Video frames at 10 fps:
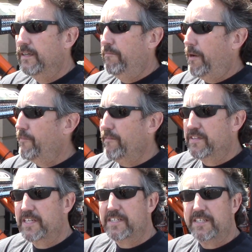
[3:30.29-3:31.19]
My
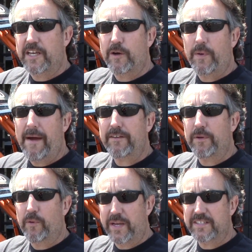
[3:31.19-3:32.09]
favorite season of the year would have to
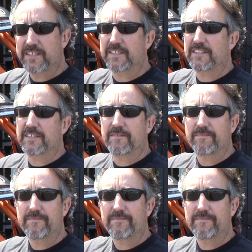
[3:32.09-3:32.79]
be racing season.